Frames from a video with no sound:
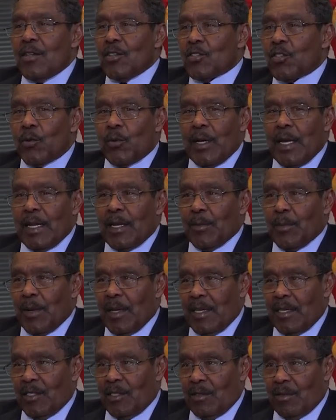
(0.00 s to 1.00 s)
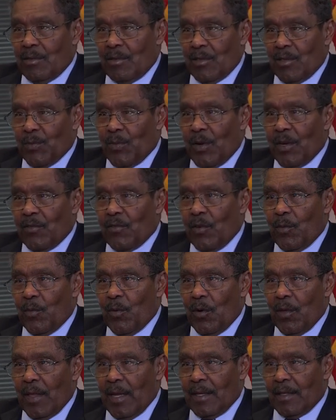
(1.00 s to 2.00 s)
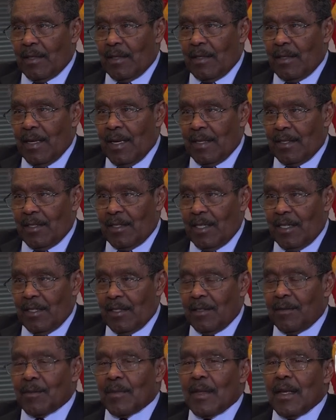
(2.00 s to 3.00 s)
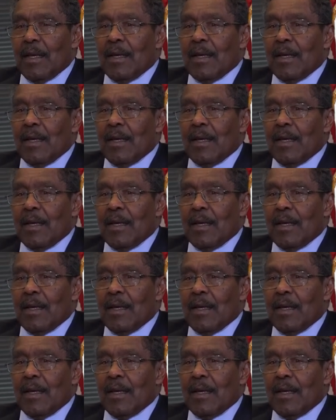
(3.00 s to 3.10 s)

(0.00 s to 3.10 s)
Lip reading: So we had to play spring football that season.